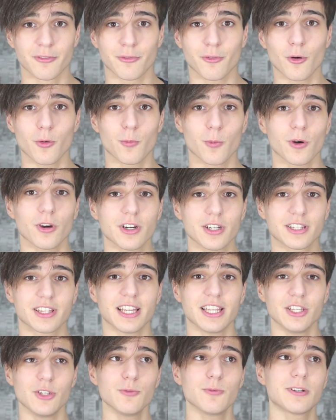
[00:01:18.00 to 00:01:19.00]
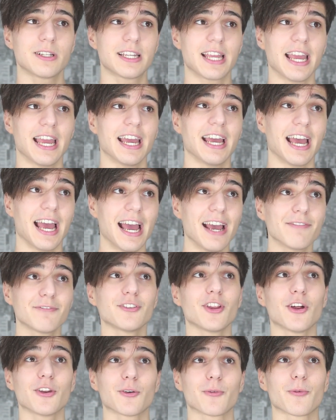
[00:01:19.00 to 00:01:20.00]
for work that you
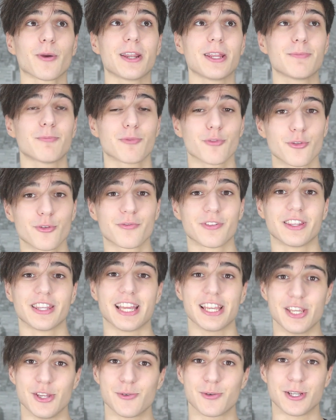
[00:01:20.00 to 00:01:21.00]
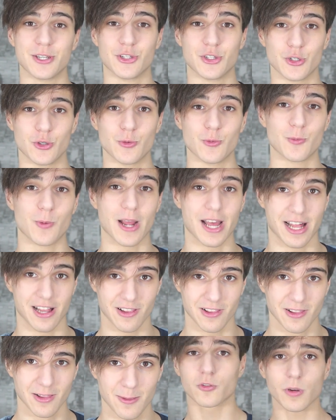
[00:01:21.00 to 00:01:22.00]
have not already proven that you can do
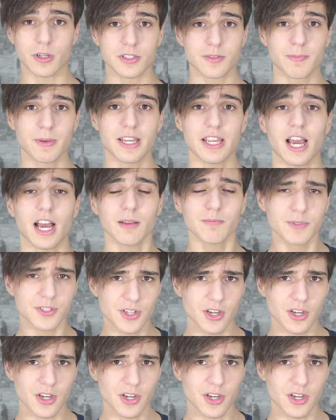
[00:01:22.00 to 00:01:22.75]
well. Trust me, I'm